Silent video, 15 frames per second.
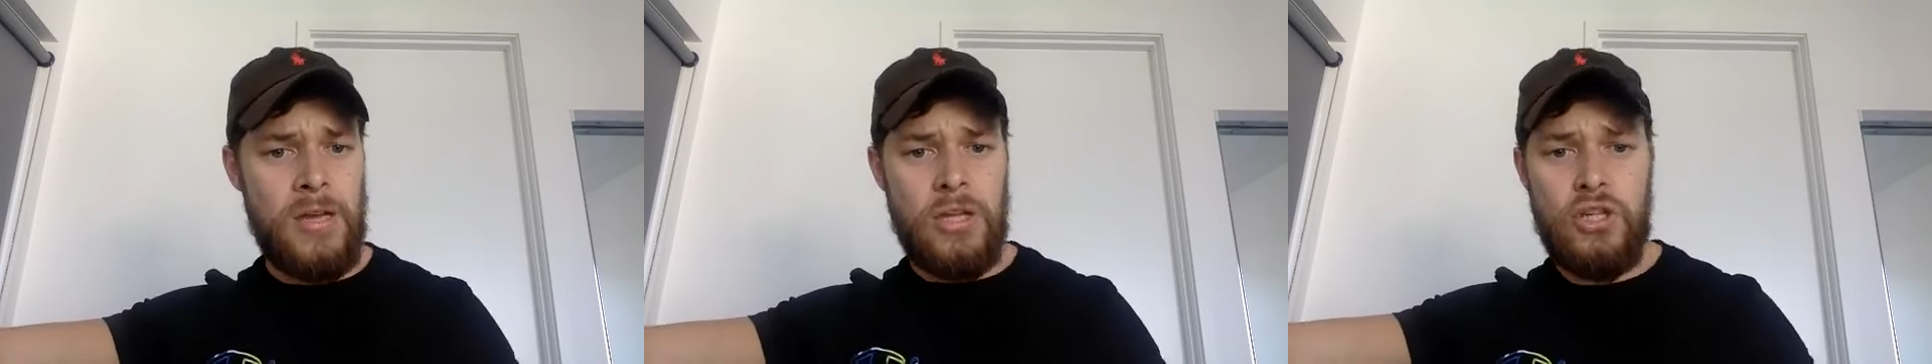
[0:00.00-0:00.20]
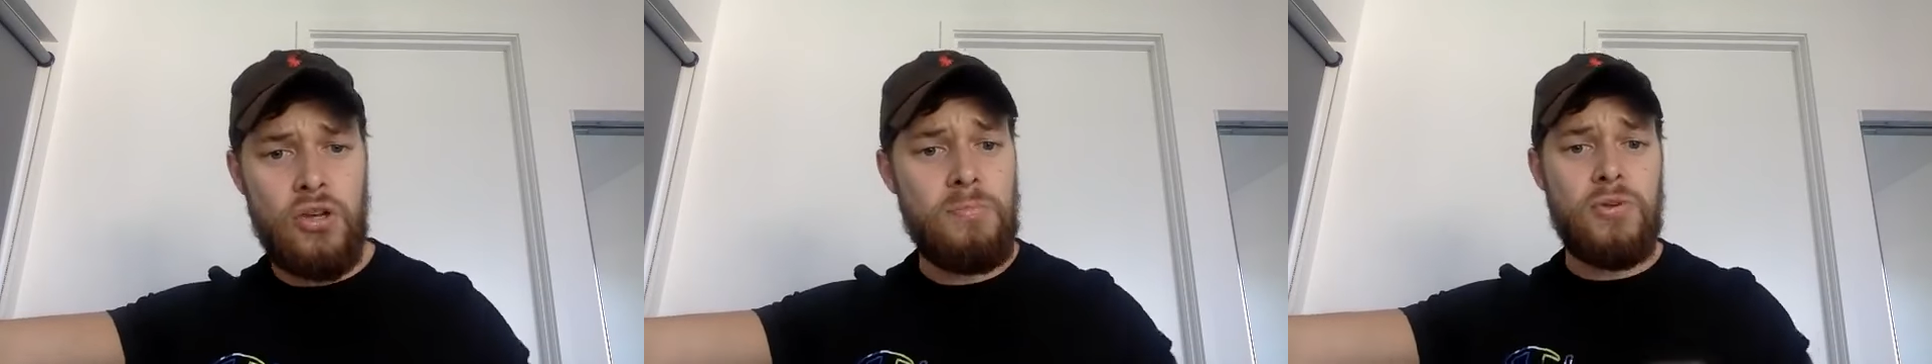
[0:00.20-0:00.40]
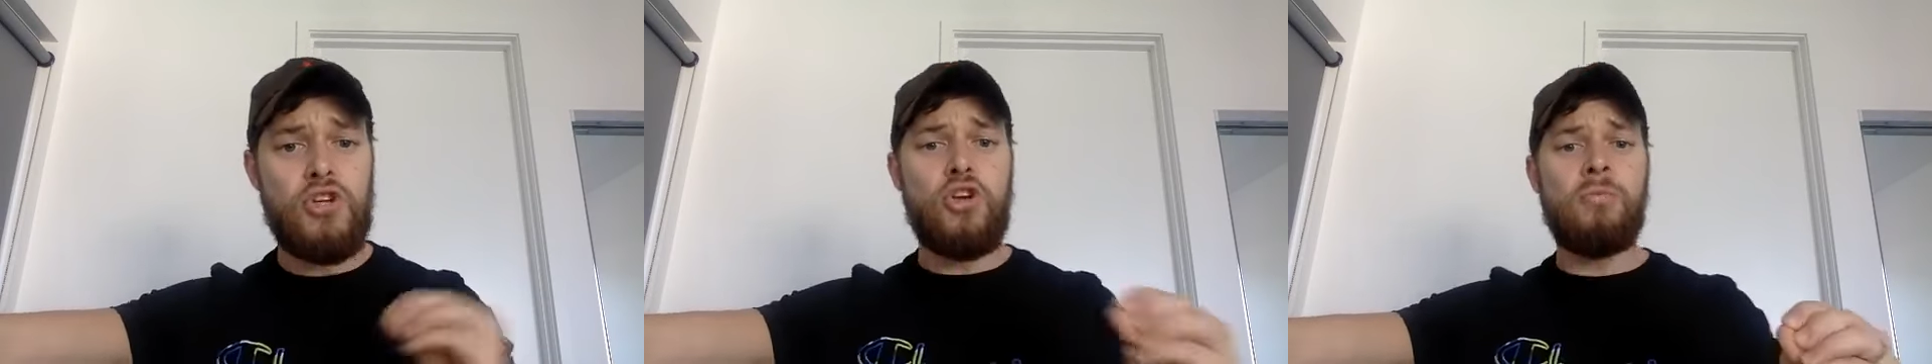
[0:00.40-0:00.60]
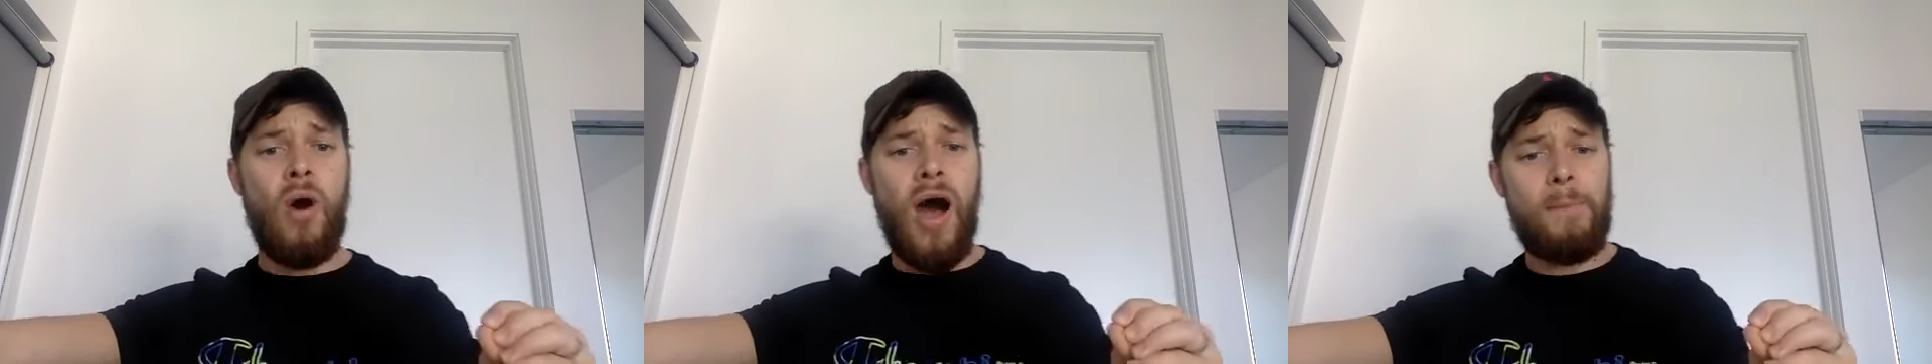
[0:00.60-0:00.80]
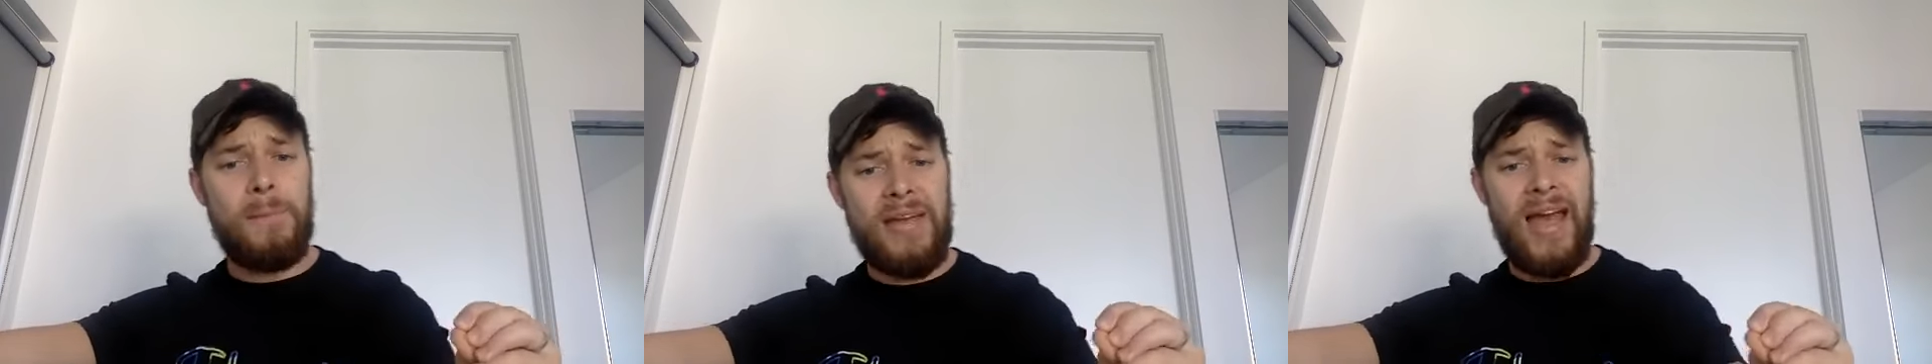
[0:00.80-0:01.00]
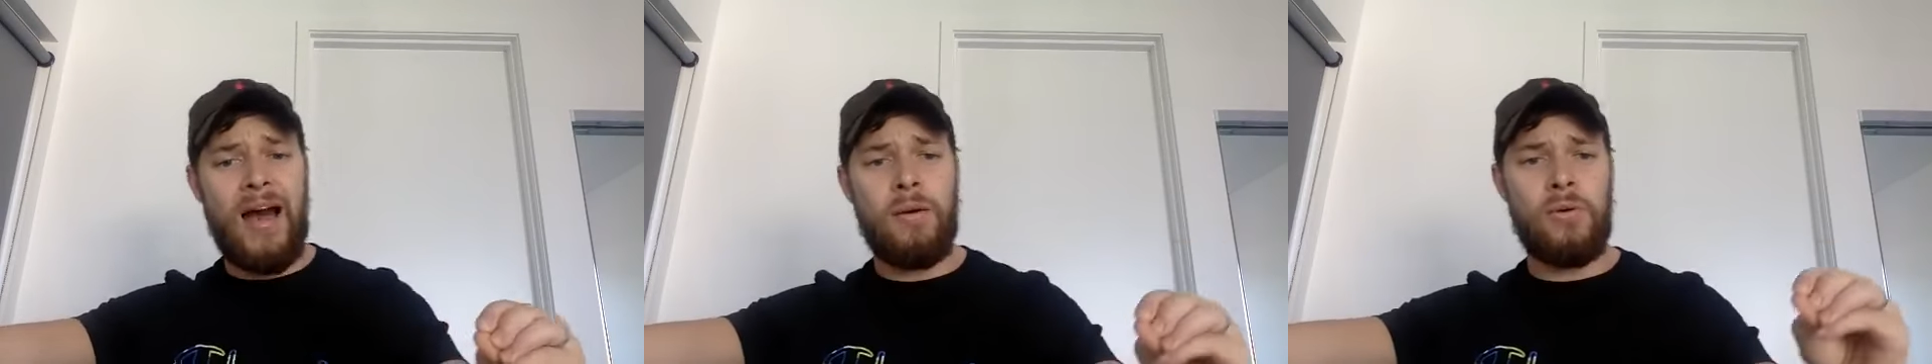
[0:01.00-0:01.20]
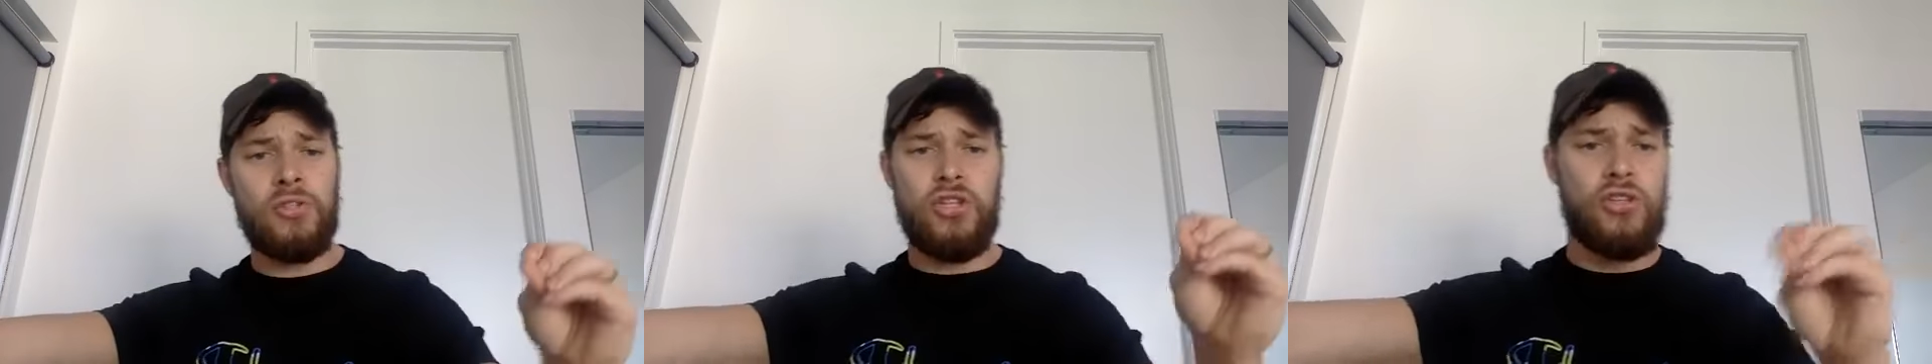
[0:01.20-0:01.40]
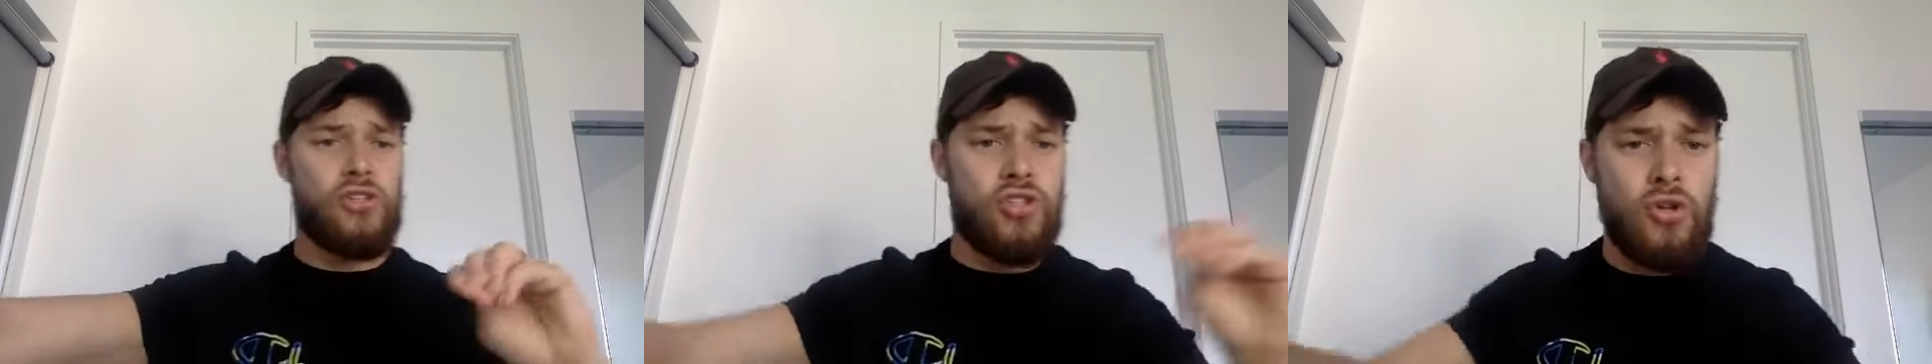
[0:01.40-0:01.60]
You might be able
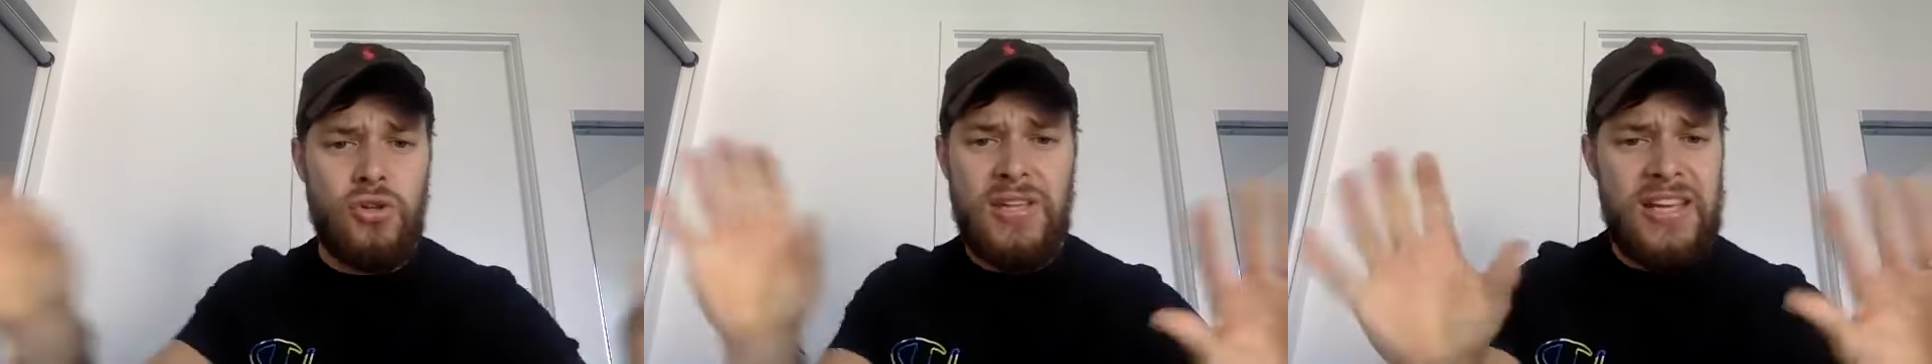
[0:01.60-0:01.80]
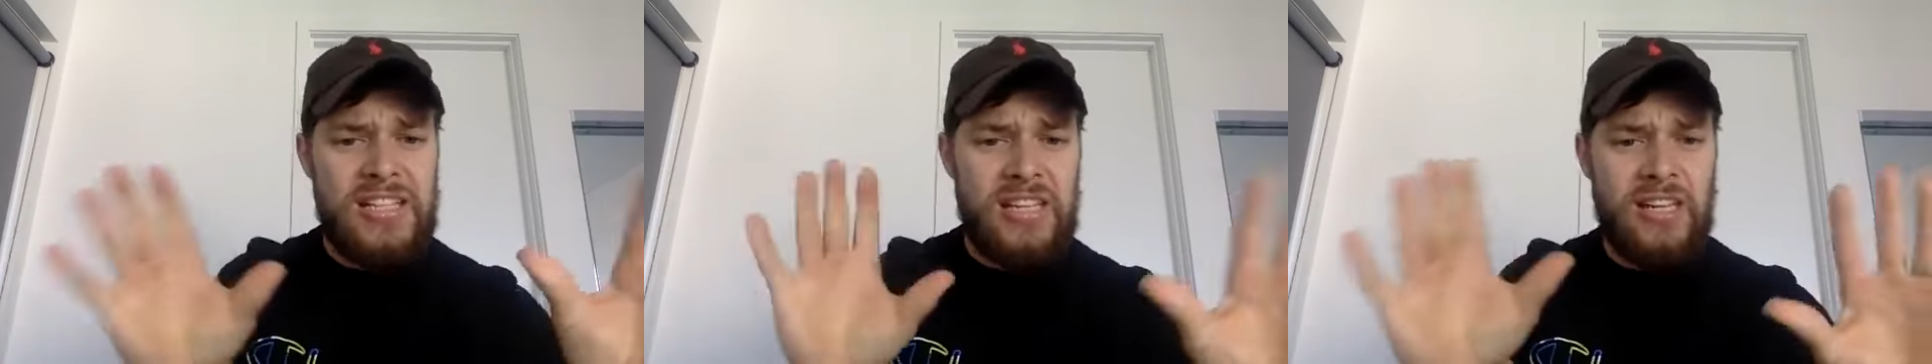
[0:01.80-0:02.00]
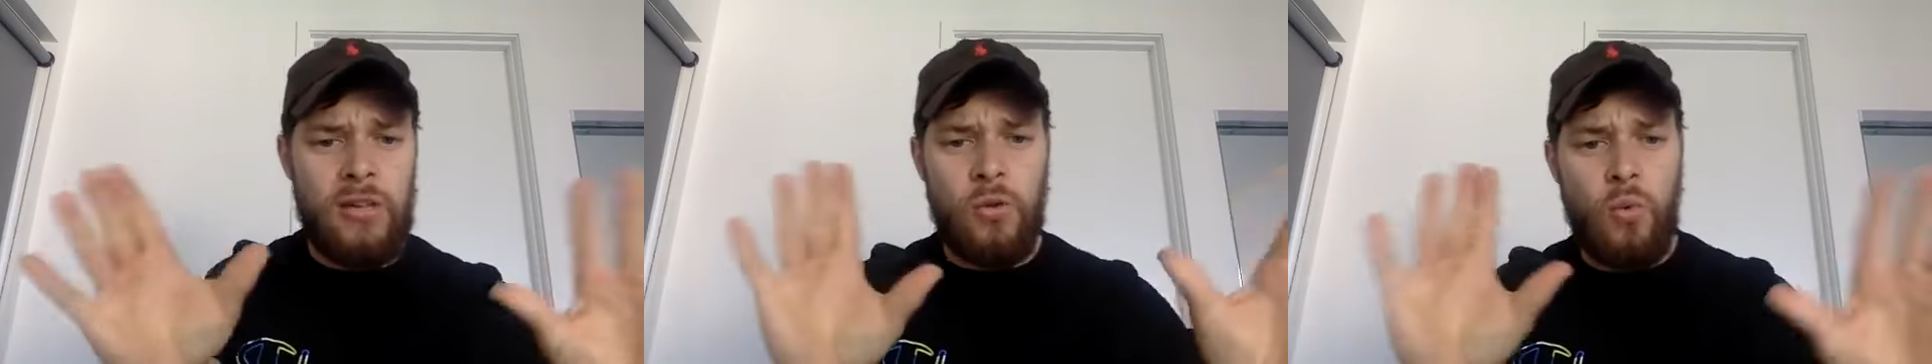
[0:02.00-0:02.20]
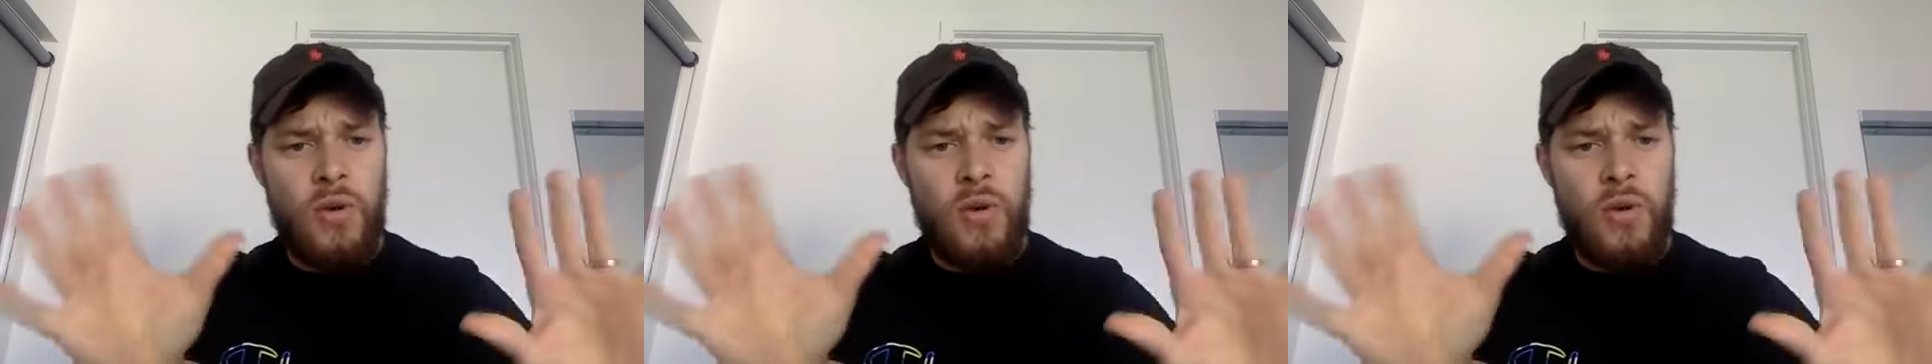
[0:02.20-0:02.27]
to do these little